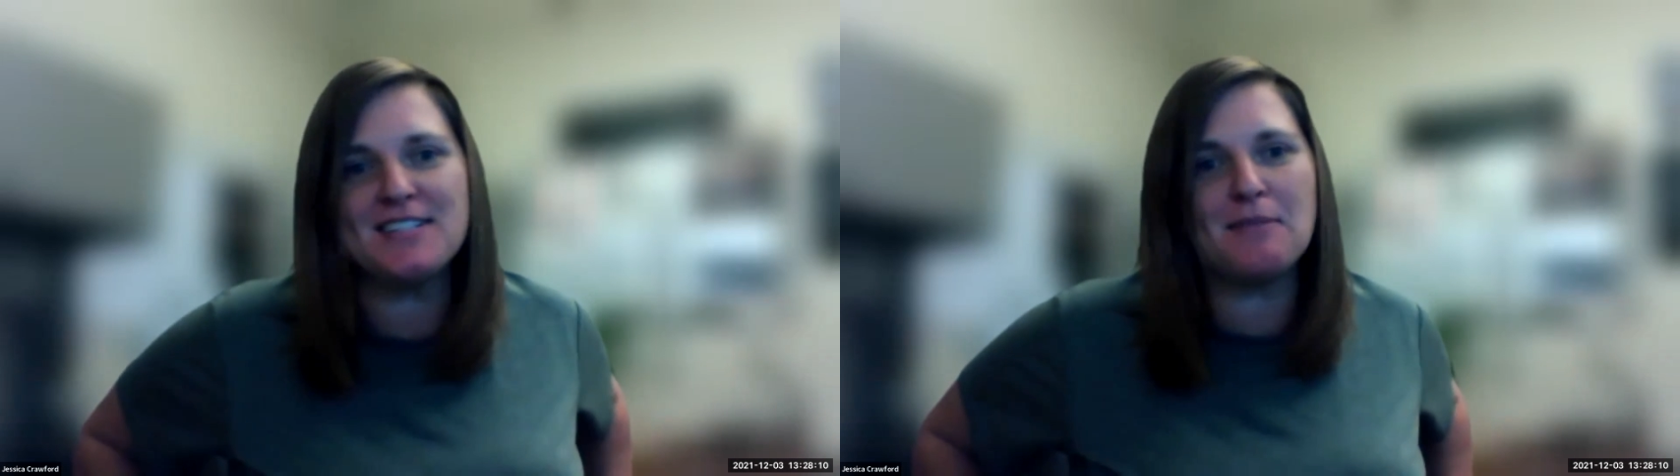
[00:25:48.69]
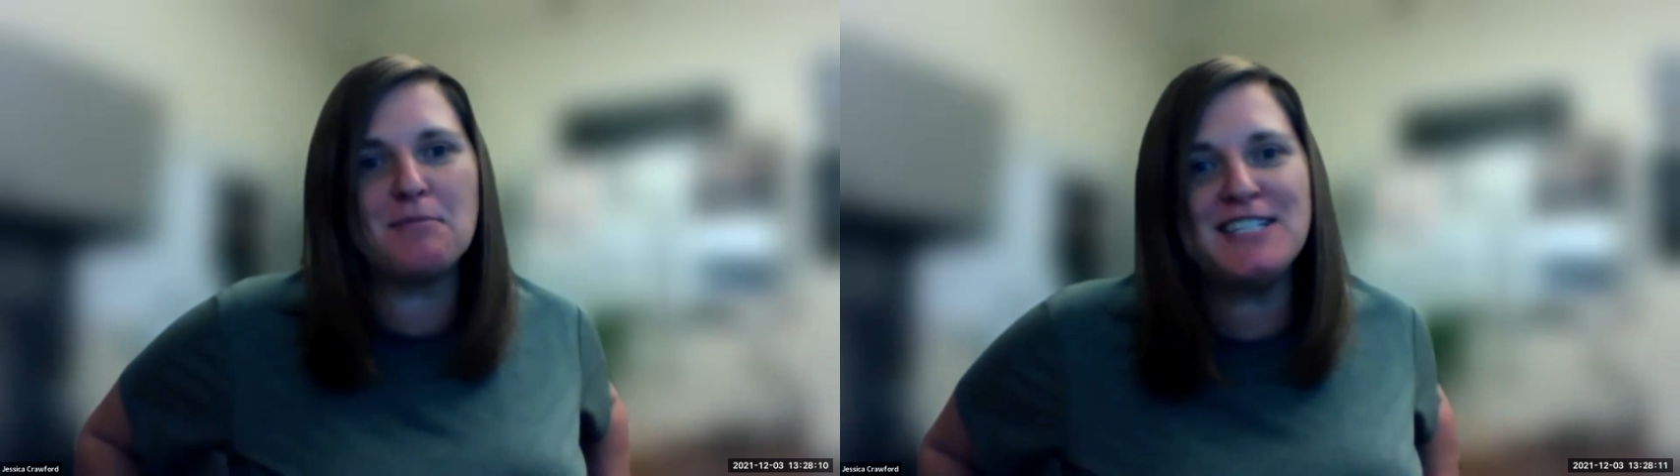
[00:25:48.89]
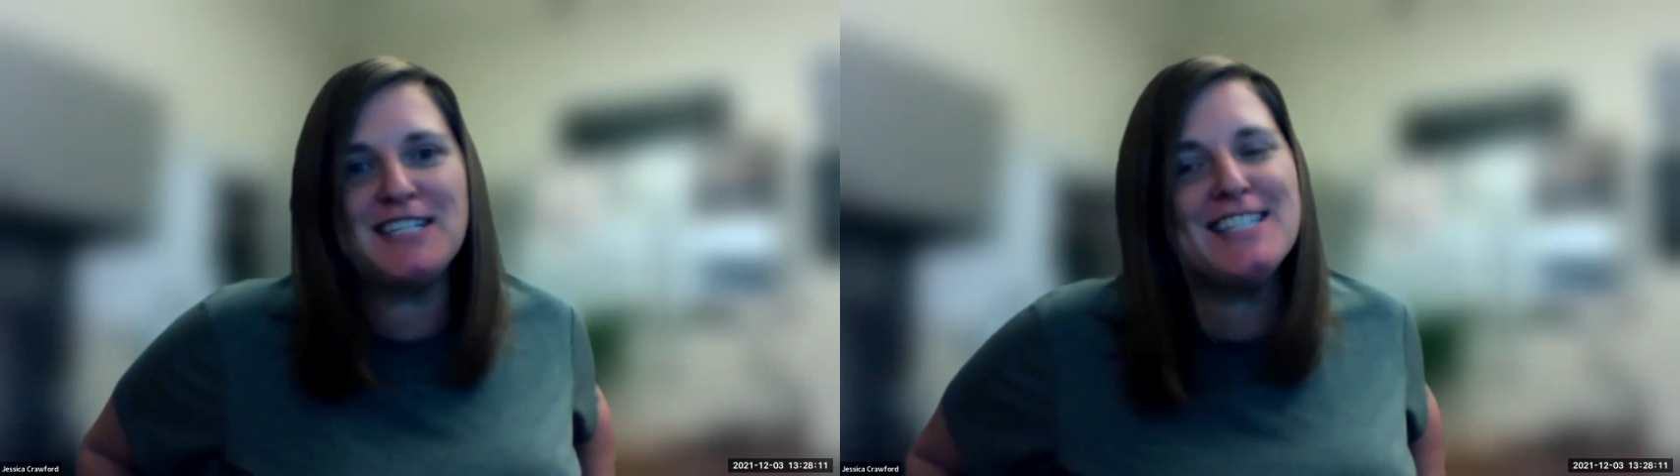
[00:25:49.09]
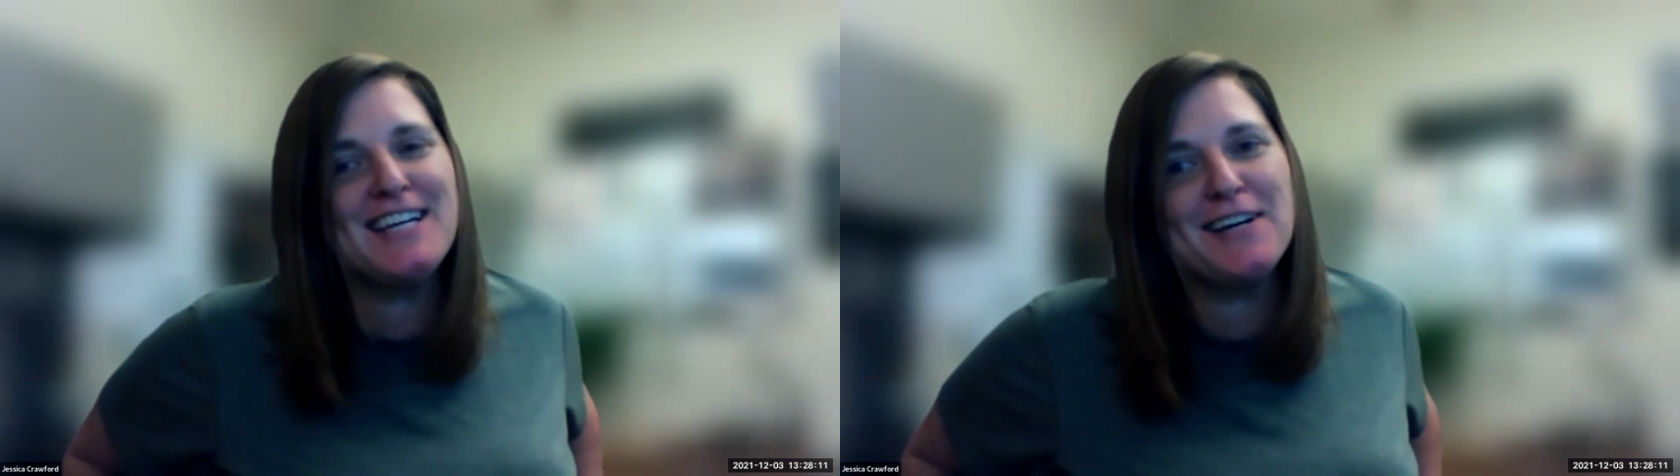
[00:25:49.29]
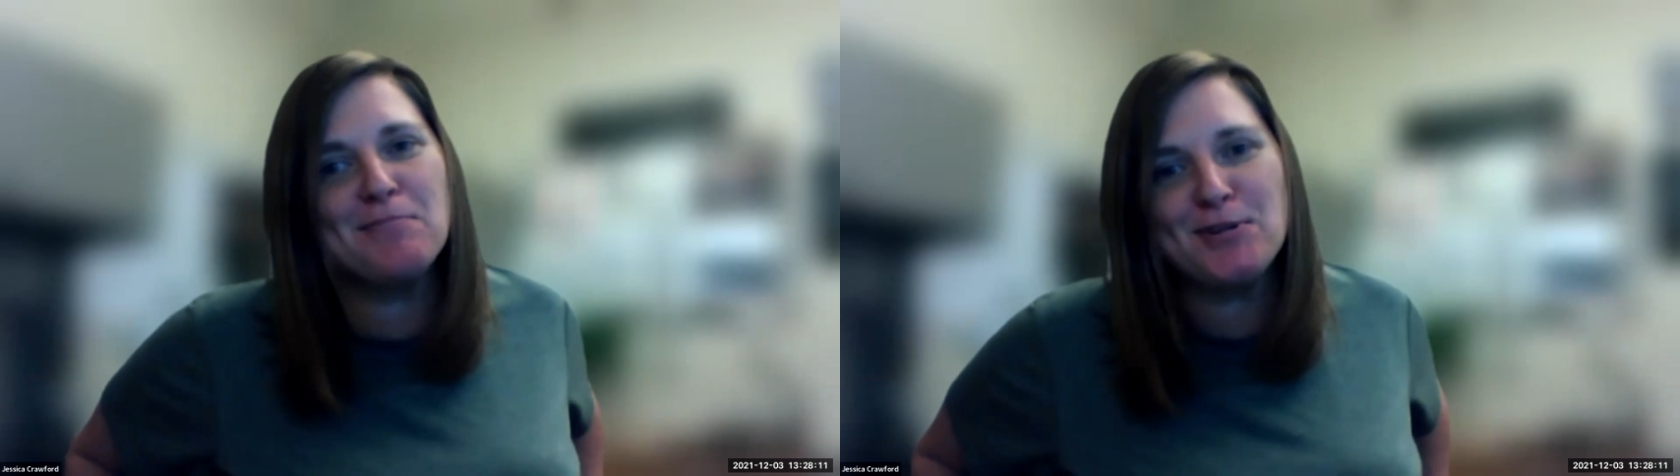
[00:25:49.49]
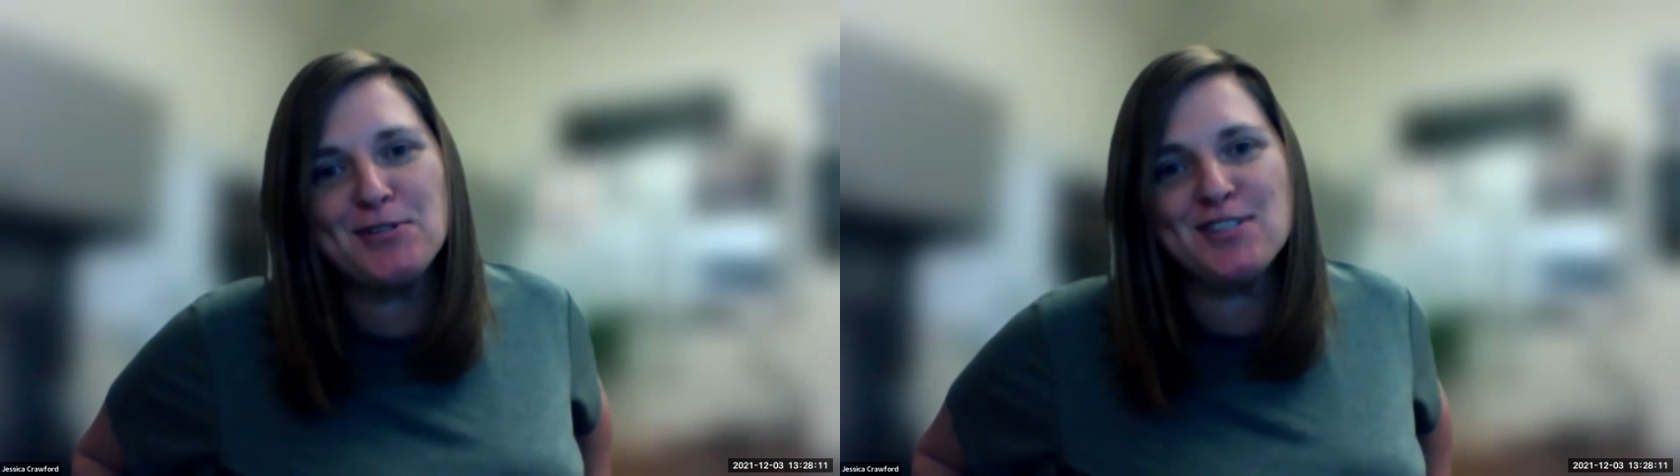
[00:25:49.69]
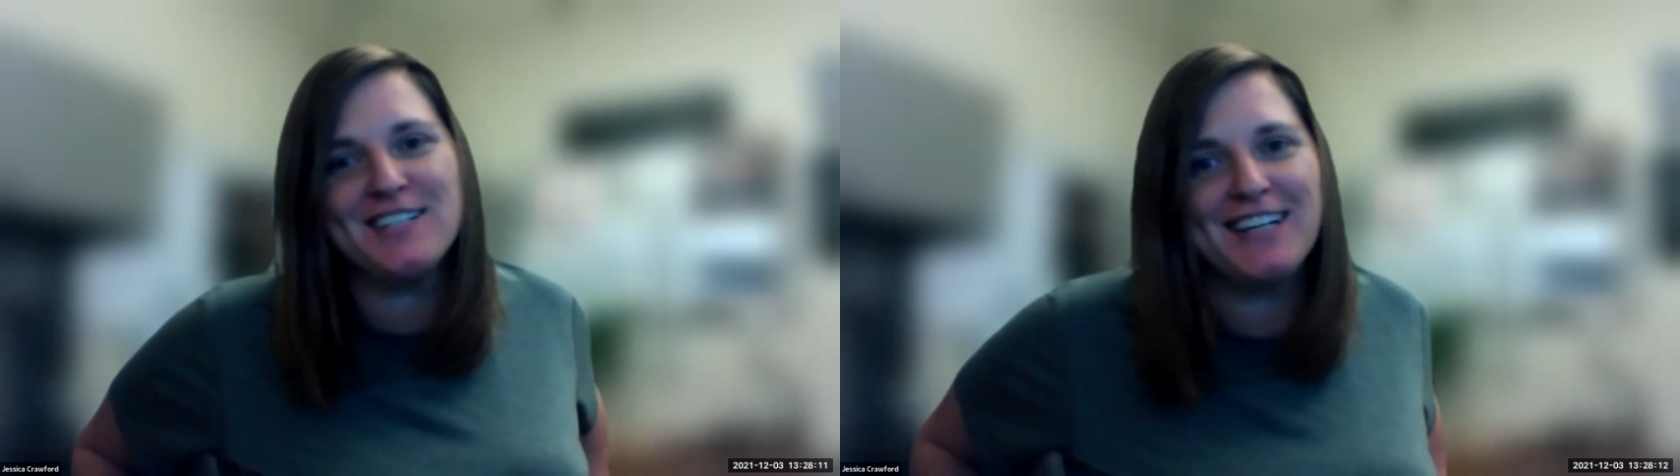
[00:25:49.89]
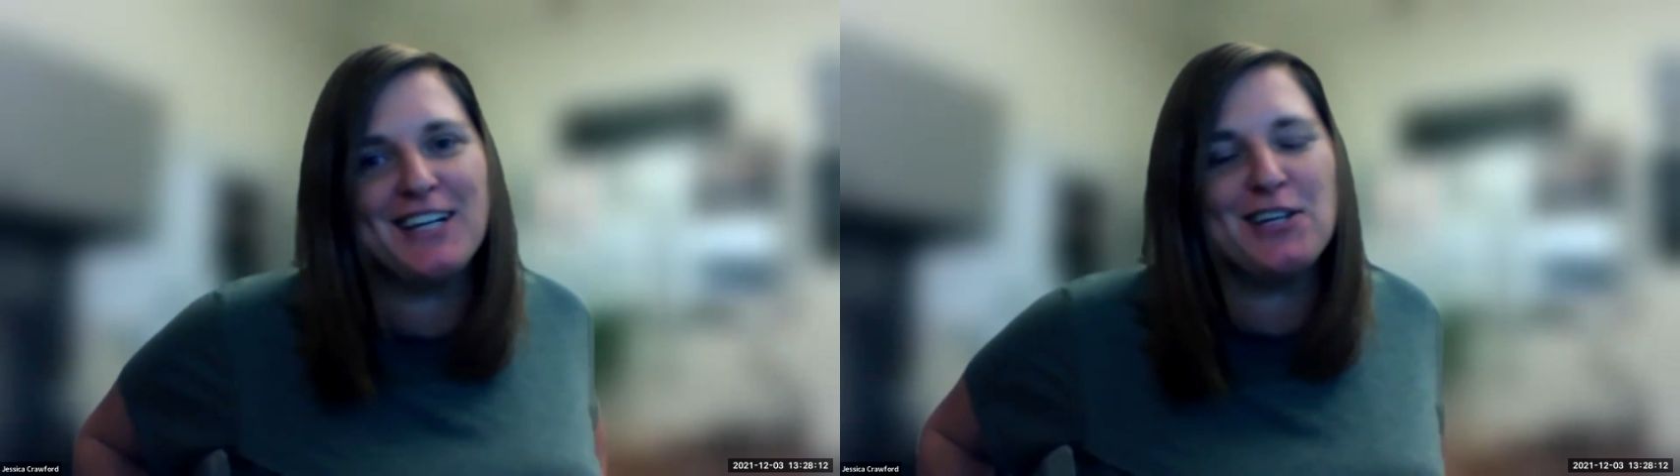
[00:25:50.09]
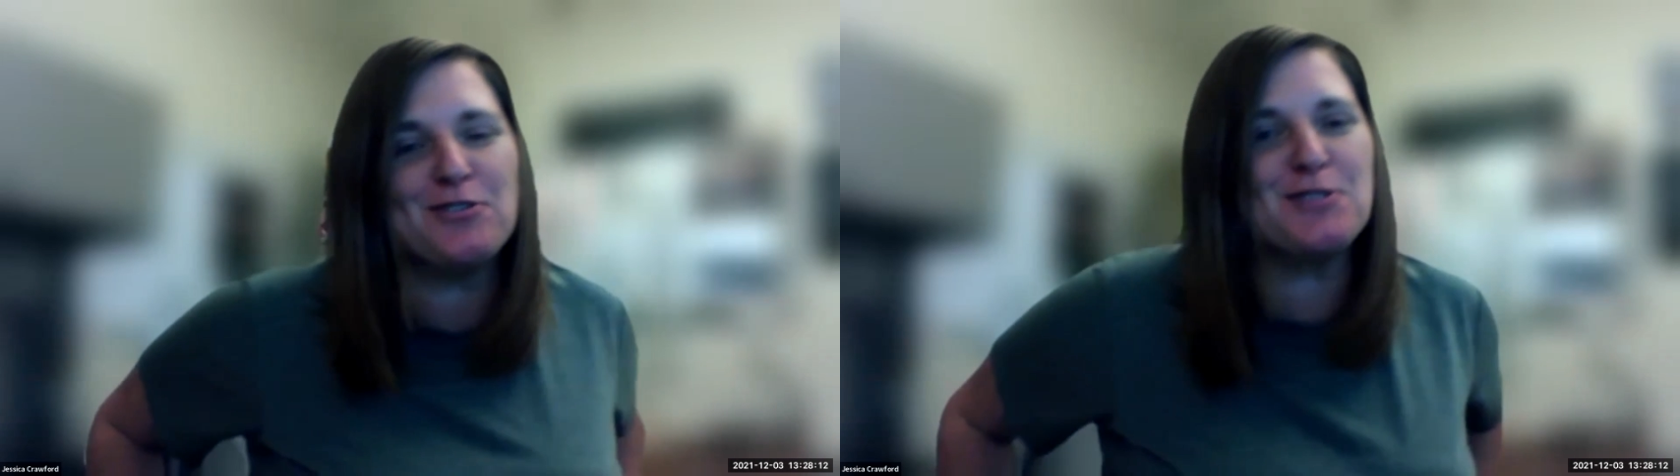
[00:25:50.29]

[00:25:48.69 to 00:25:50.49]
I'm a detail person and I know.